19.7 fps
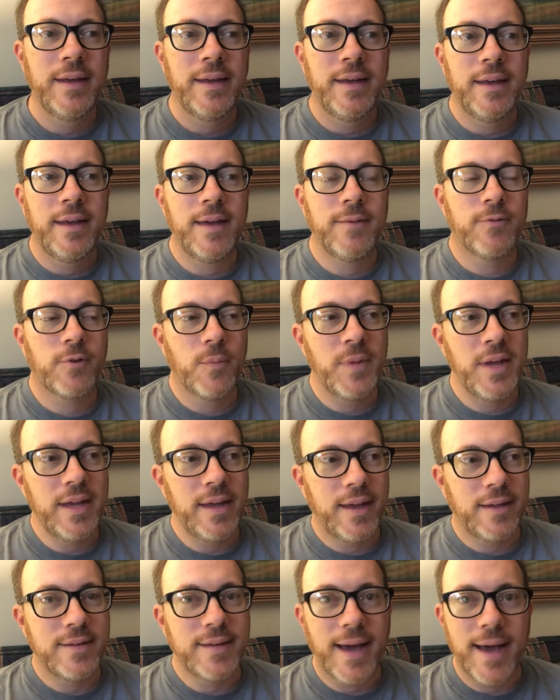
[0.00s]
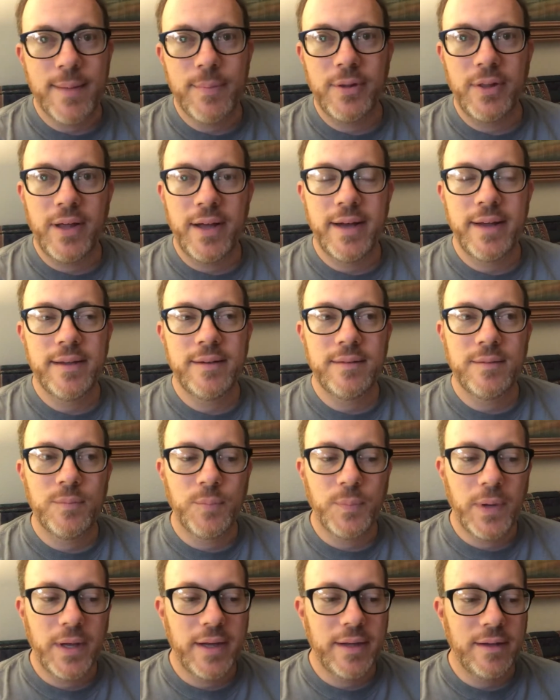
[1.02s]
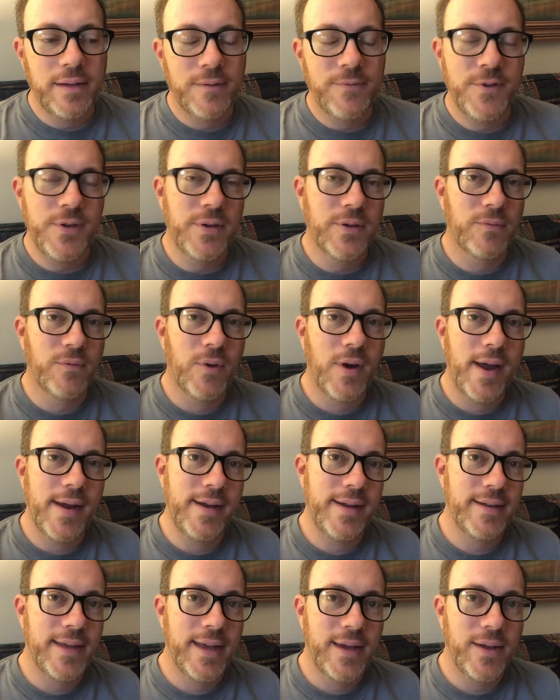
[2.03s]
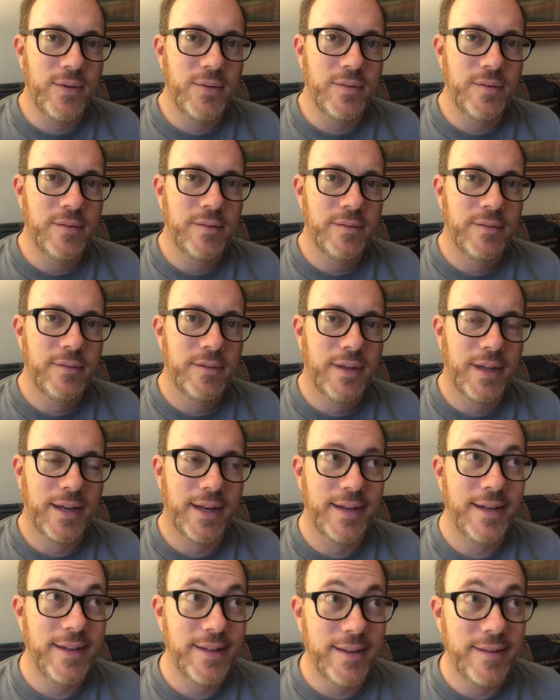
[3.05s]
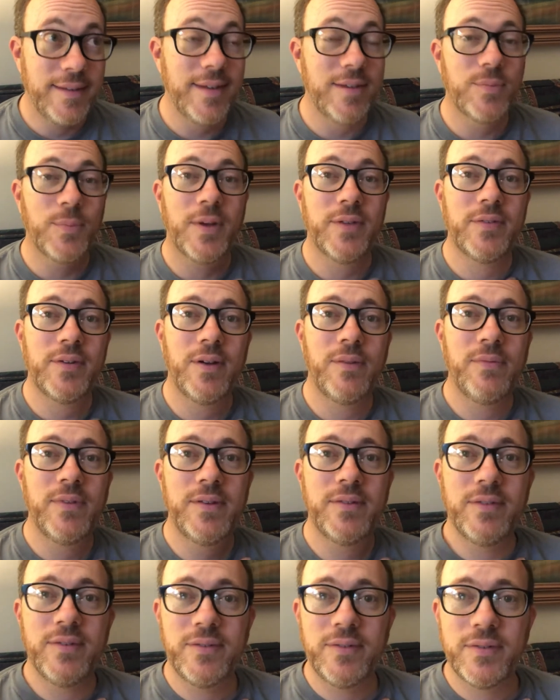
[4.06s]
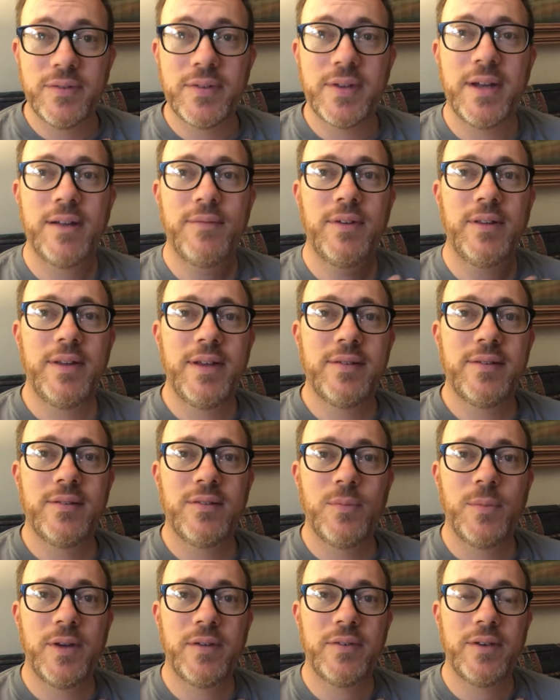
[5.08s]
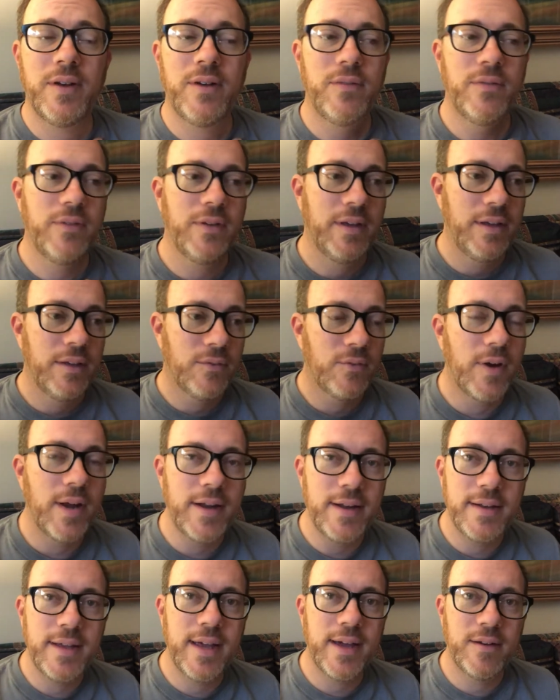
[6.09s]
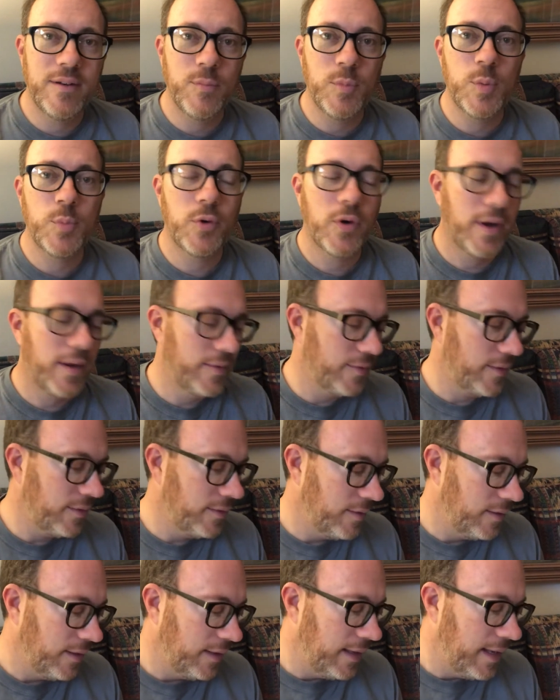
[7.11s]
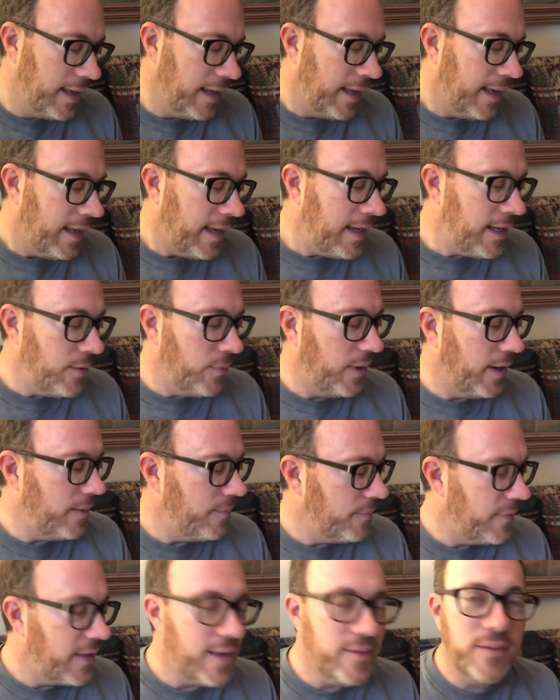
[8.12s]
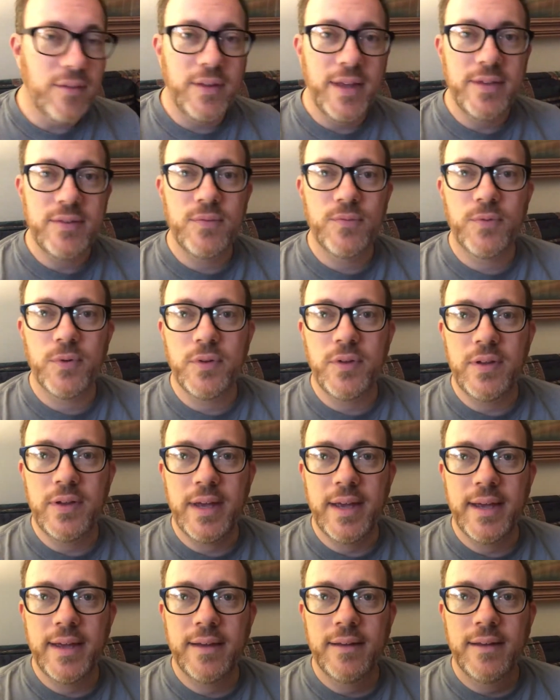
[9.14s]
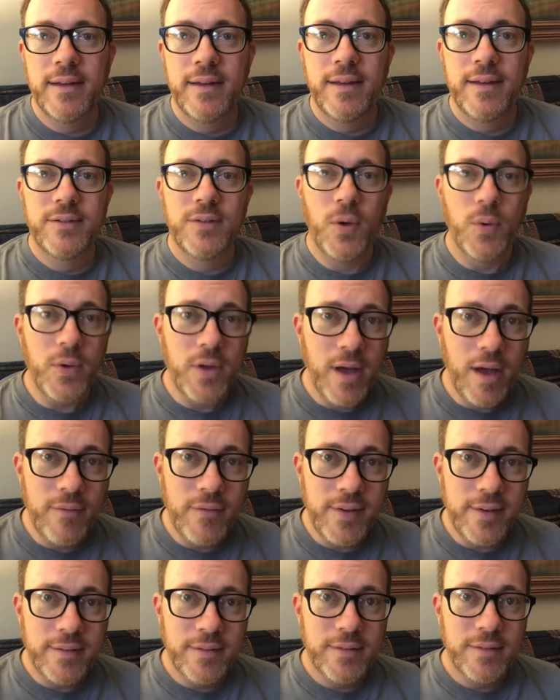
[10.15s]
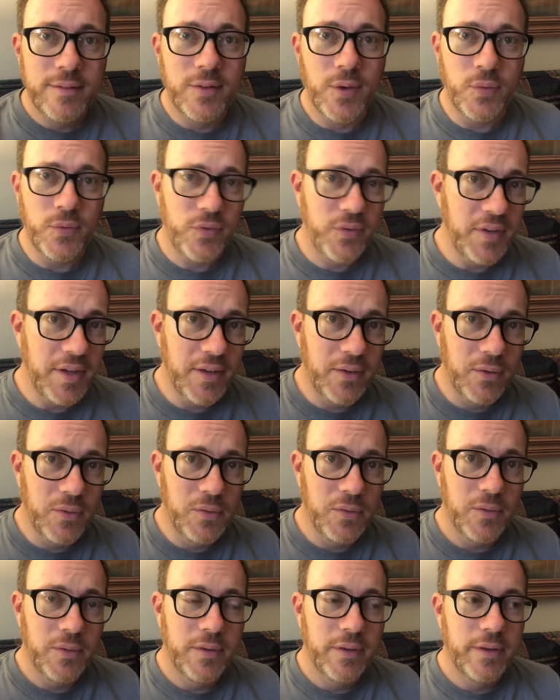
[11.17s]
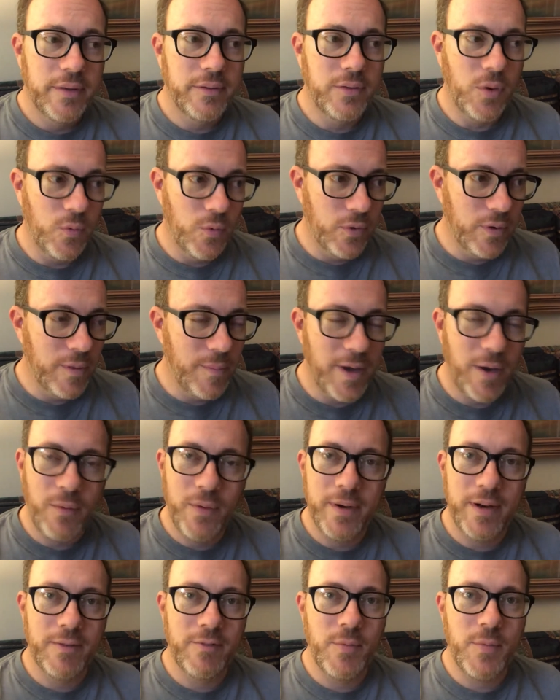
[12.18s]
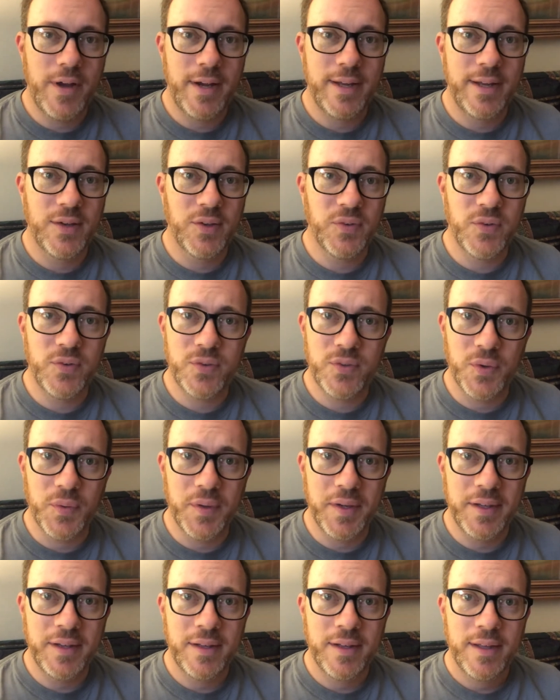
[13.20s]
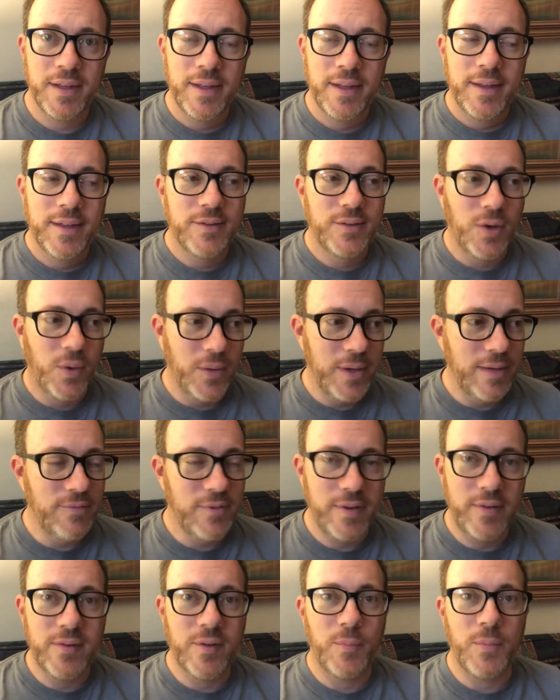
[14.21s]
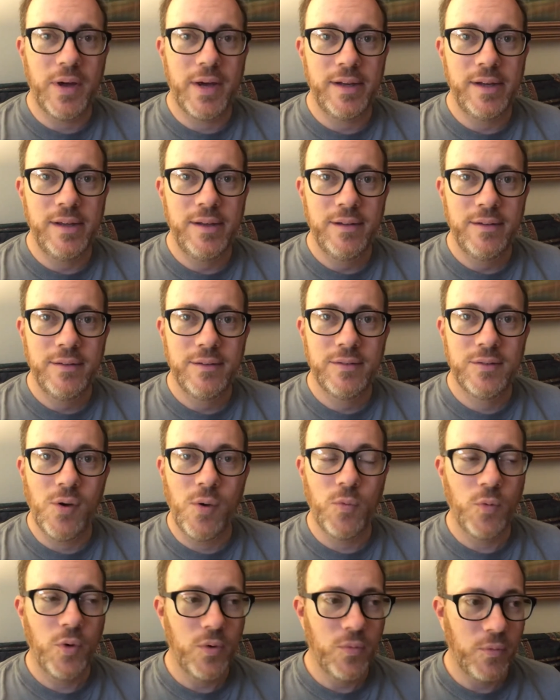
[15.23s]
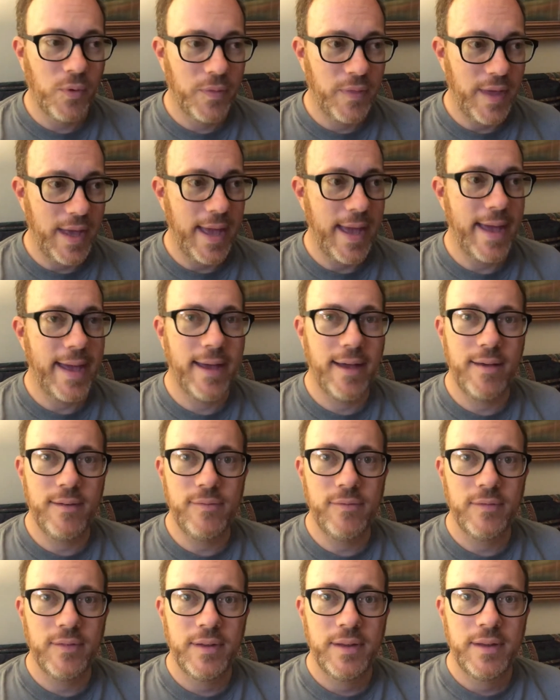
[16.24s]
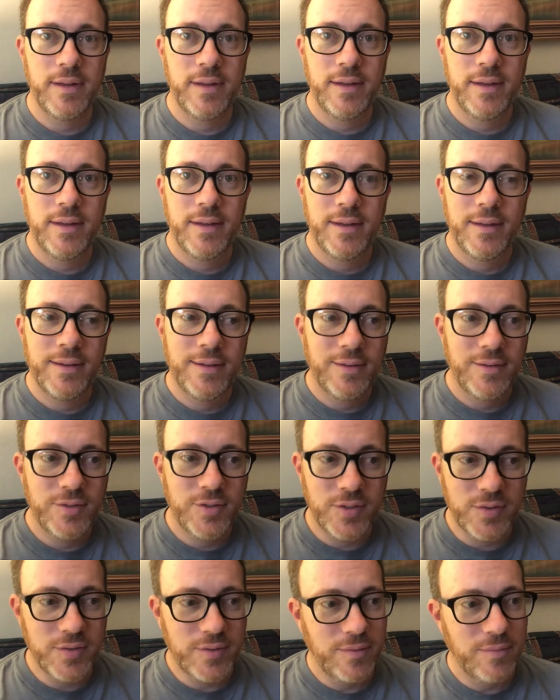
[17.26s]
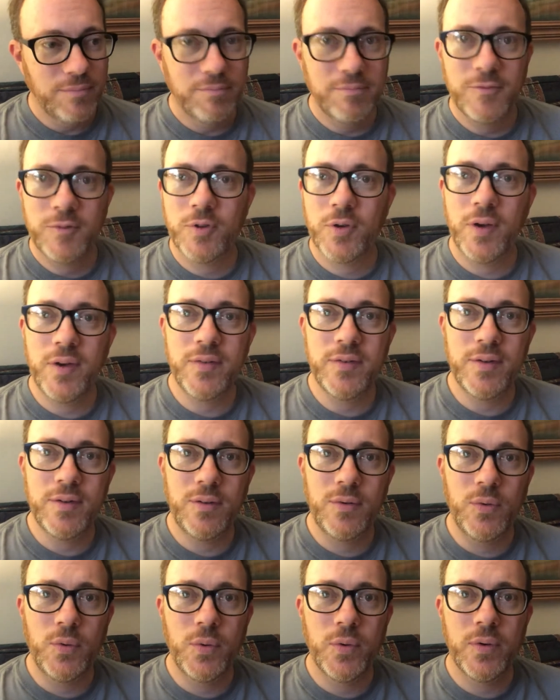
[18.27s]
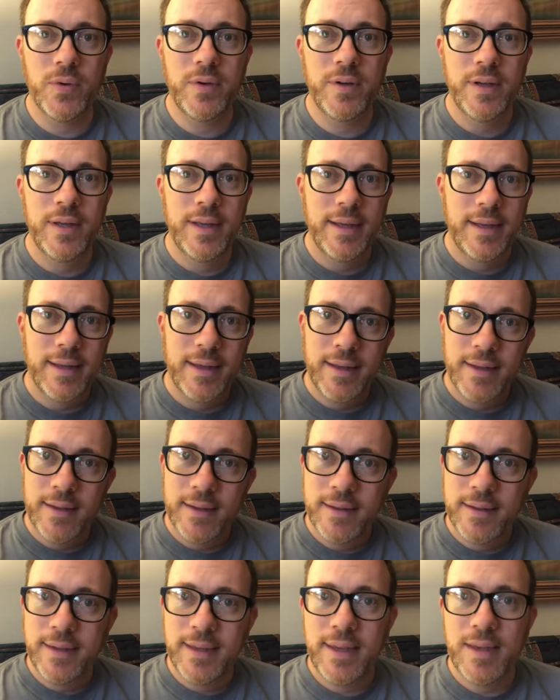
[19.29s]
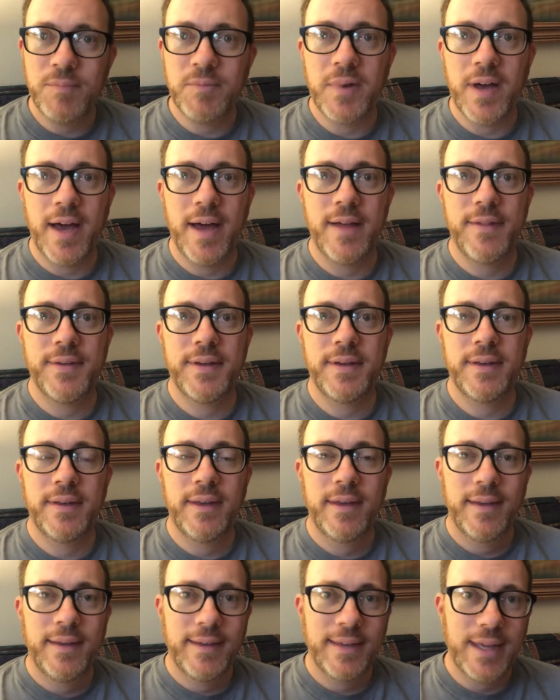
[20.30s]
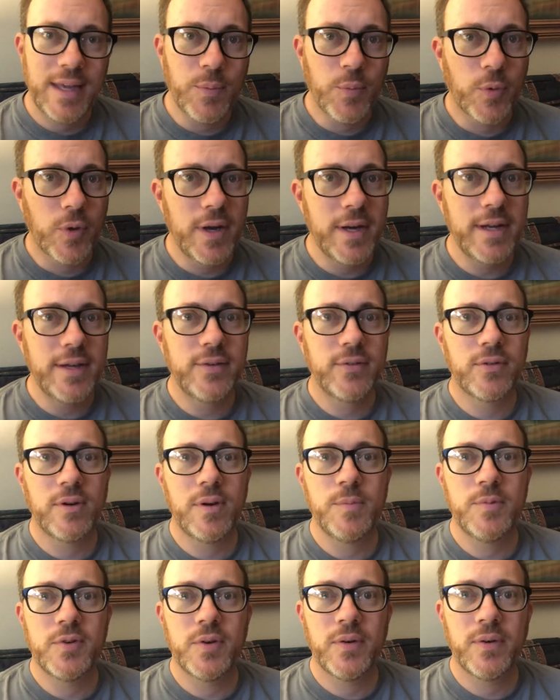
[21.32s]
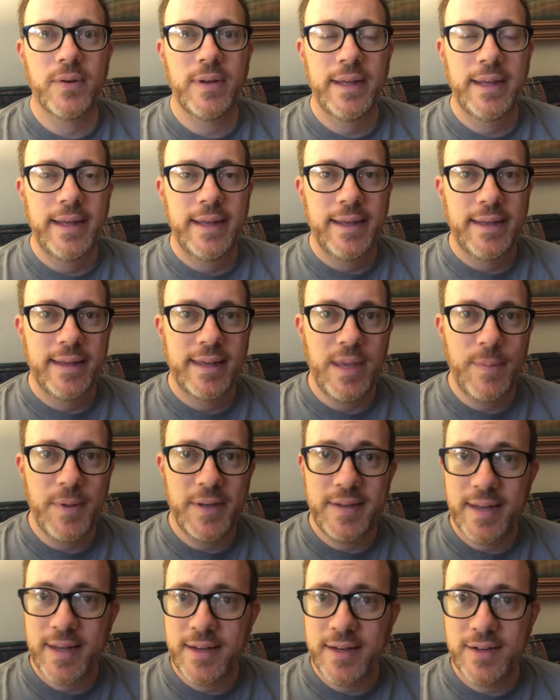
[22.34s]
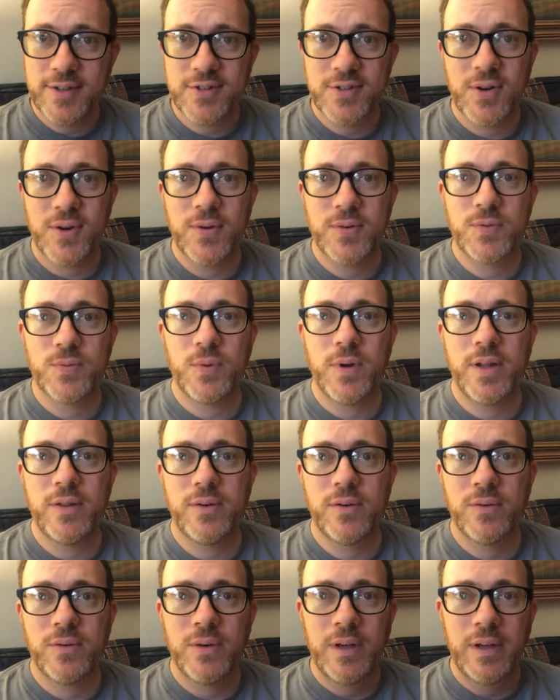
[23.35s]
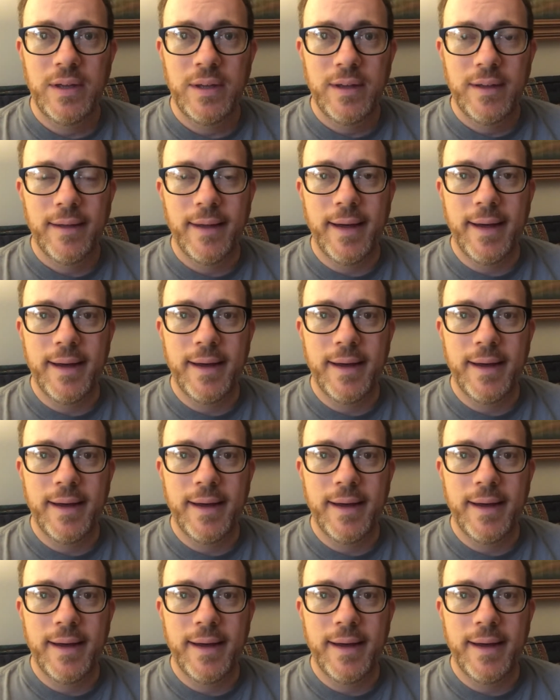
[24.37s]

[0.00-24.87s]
and for me, I type a lot, but if you can write it down, and I need to teach myself this is kind of a lesson to myself, write it down and memorize it. Anyway, that's the lesson for today. Don't covet. Don't steal. Don't worry about what everybody else is doing. Don't envy somebody. Don't want what they have. Just trust in the Lord. Keep tithing. Keep reading Scripture. Keep attending church, whether if